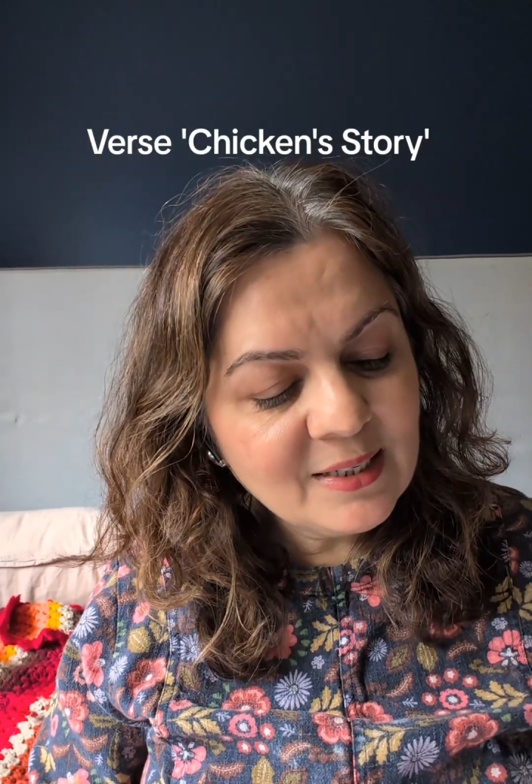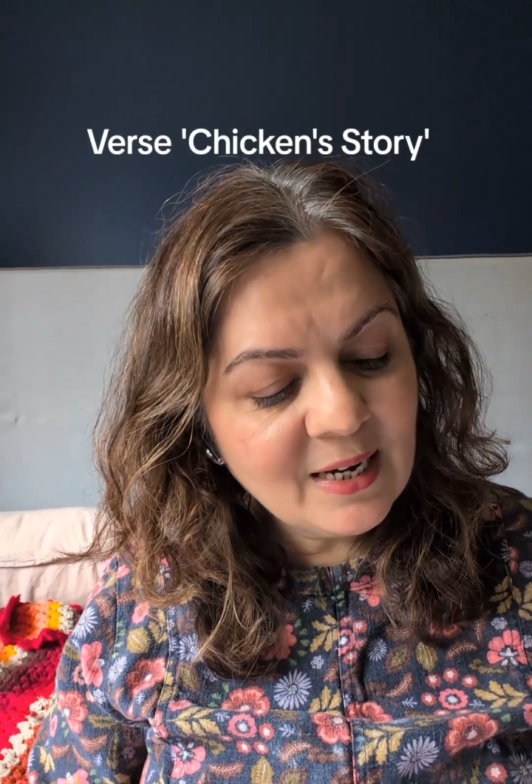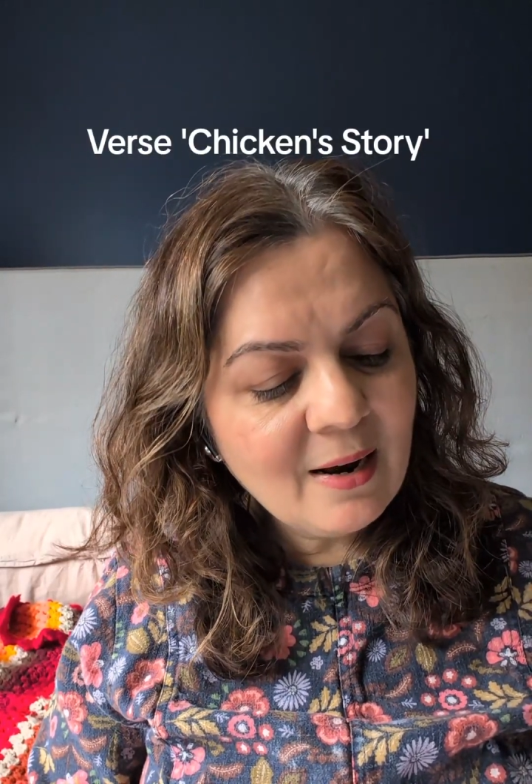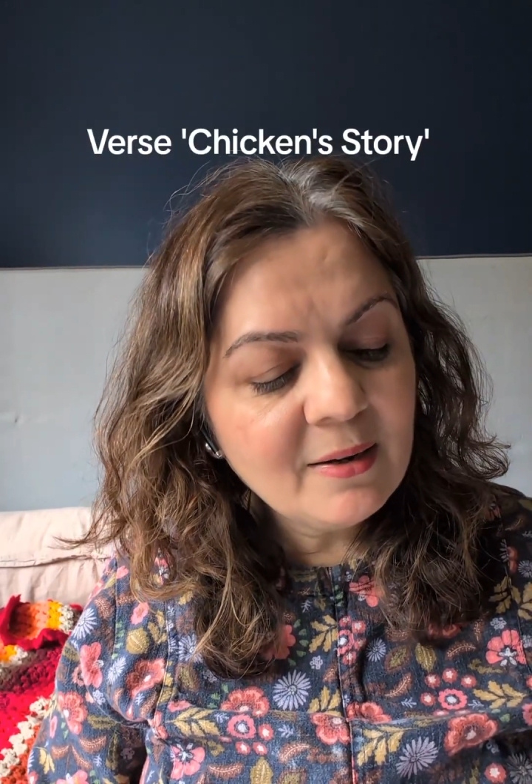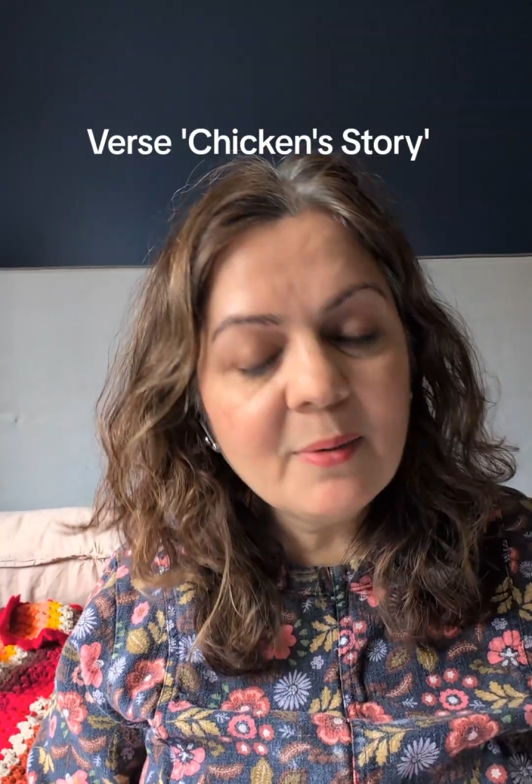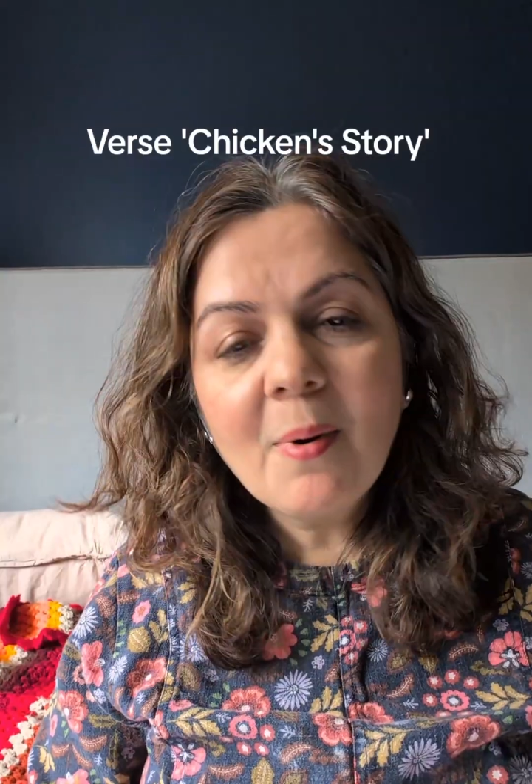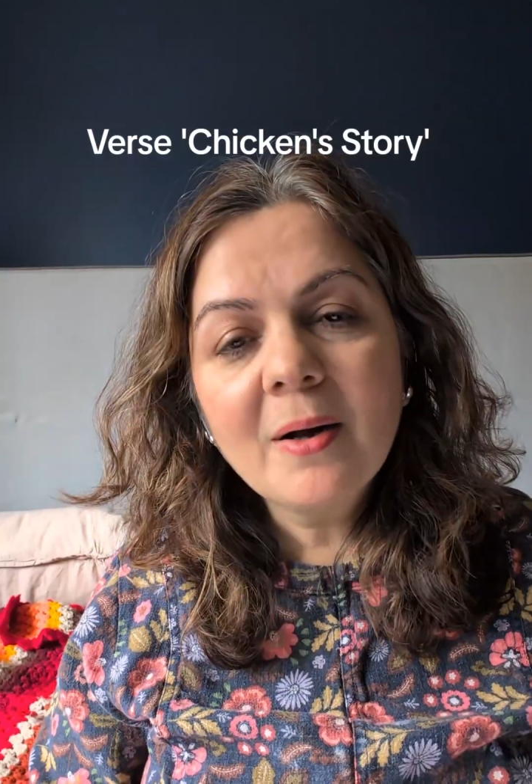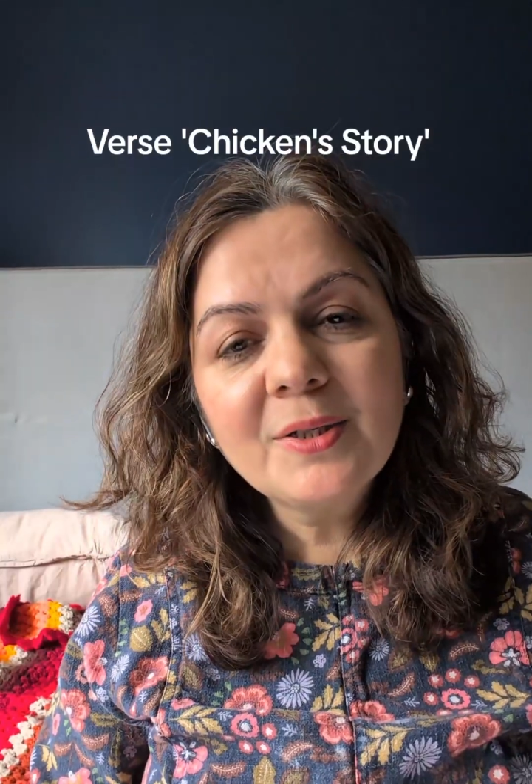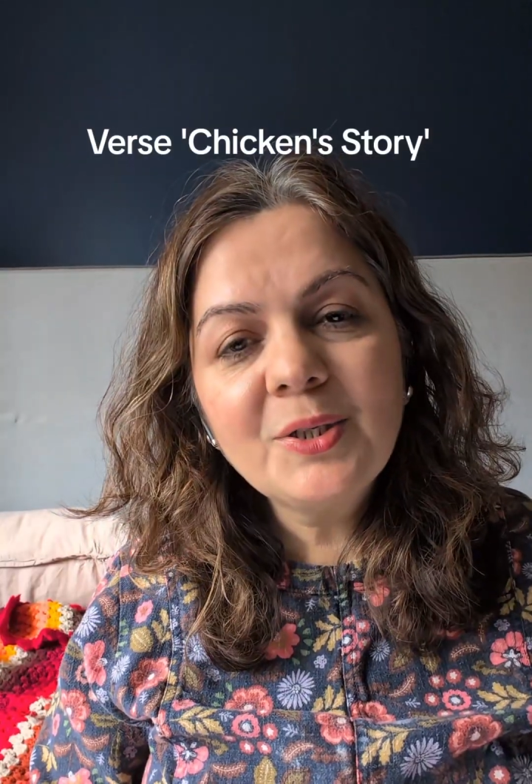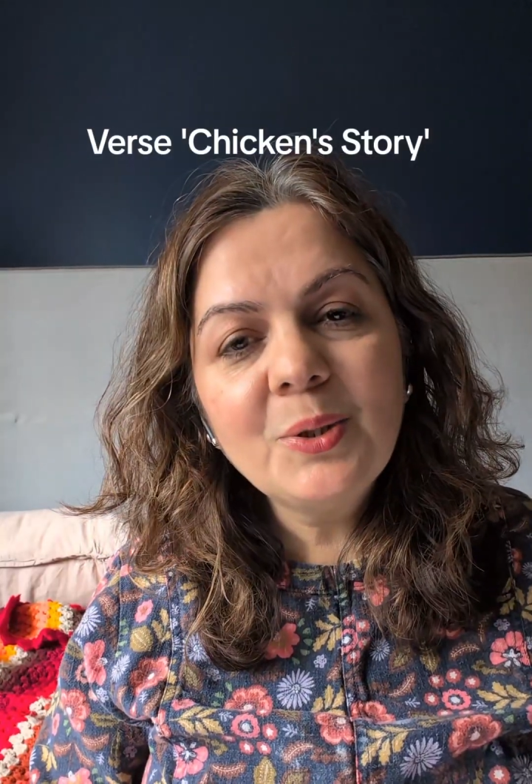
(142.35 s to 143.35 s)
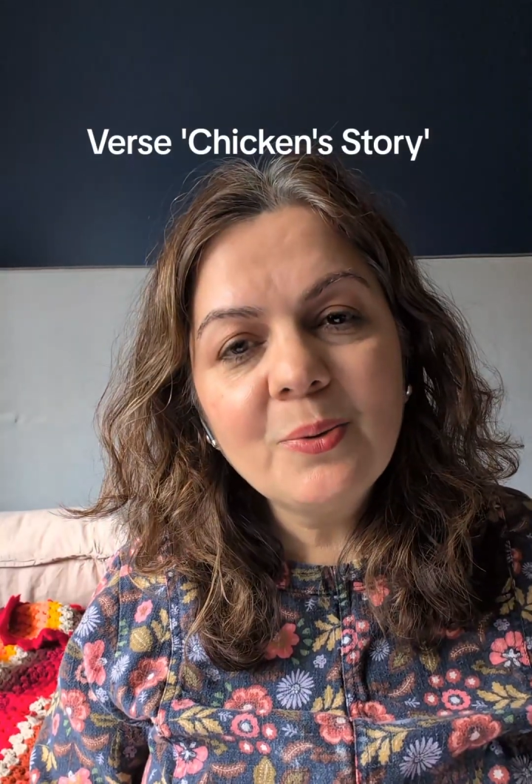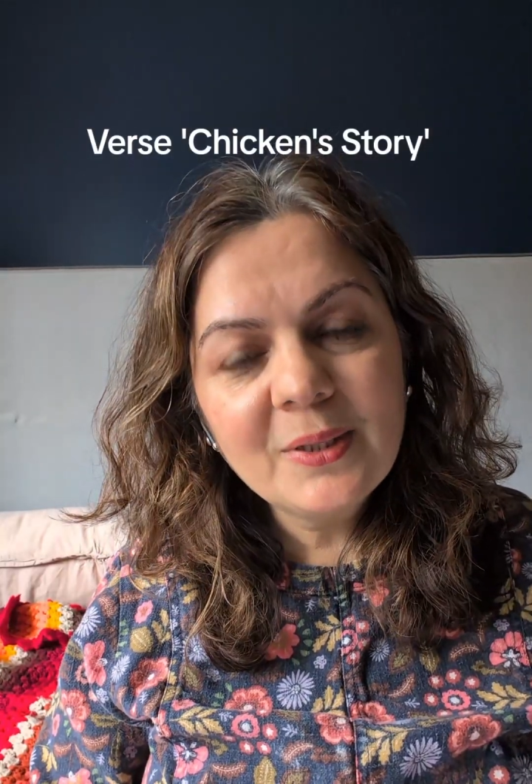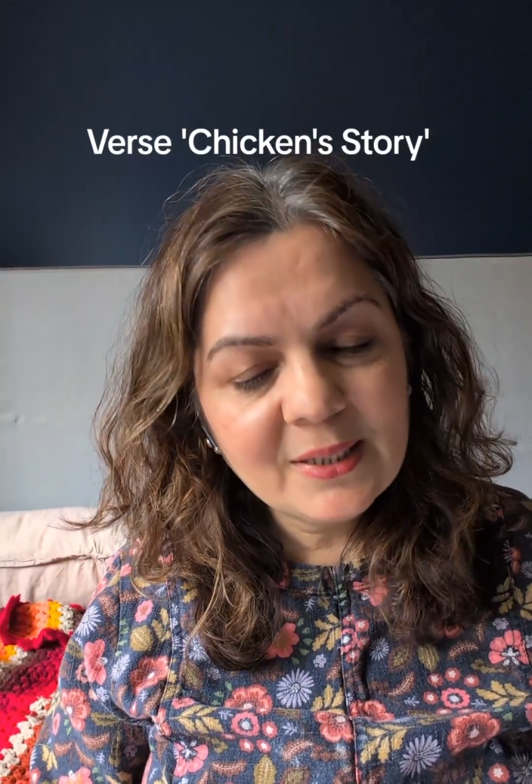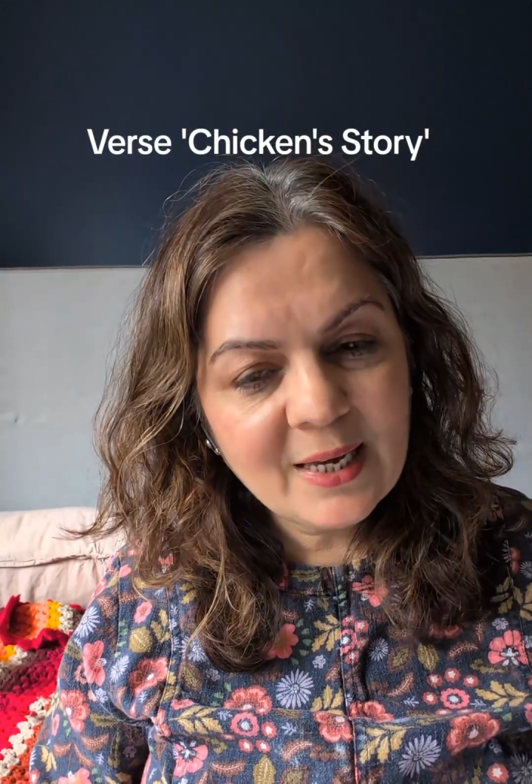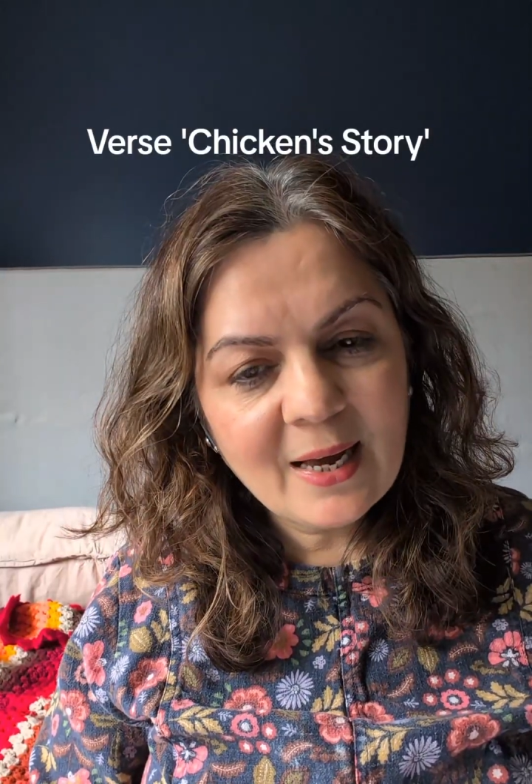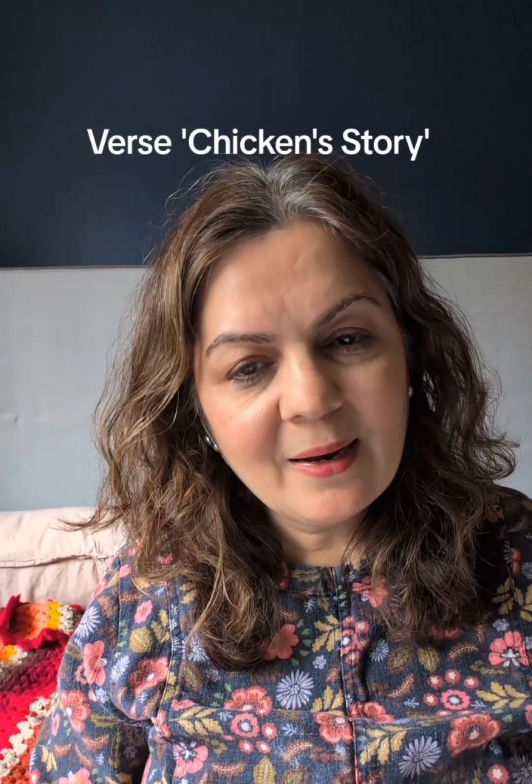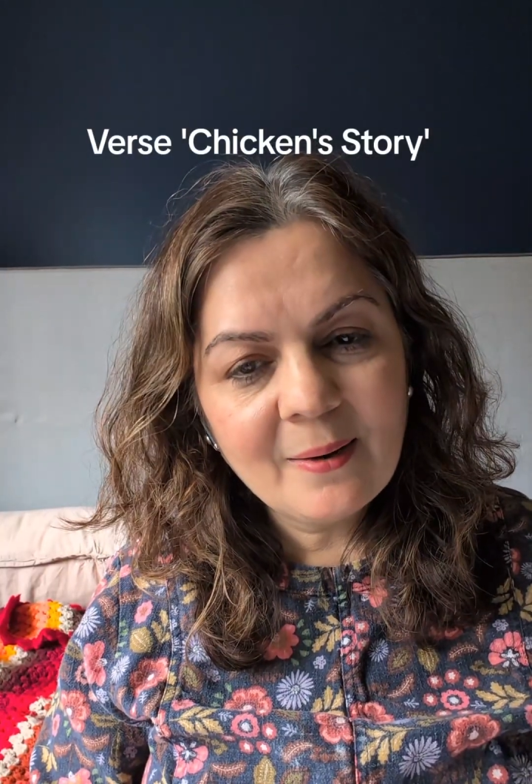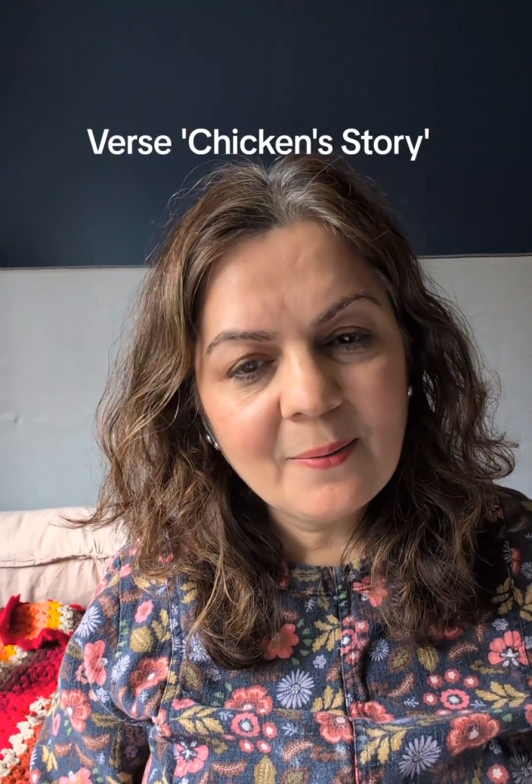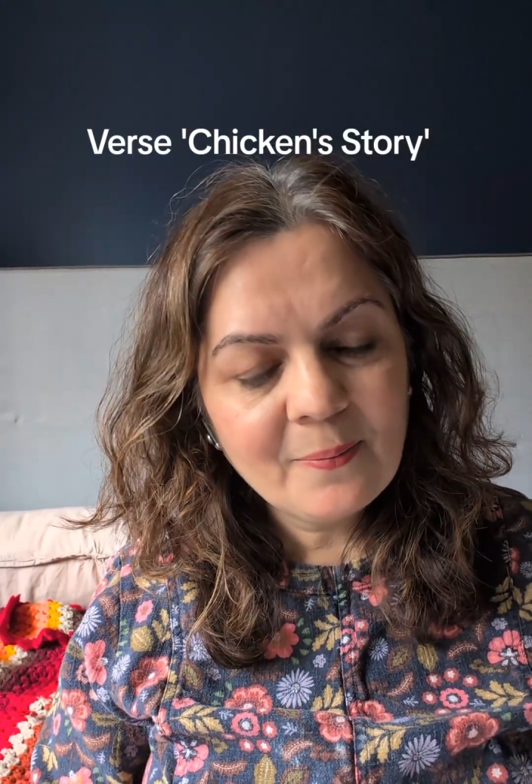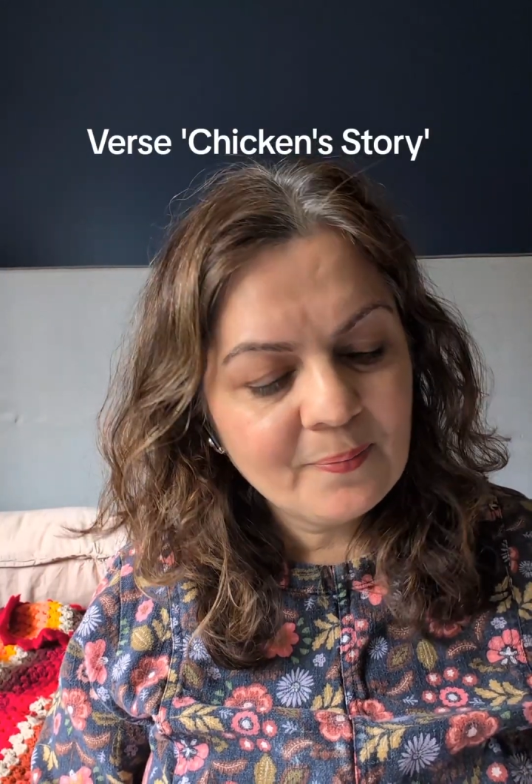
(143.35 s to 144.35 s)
tale demands a dual scale.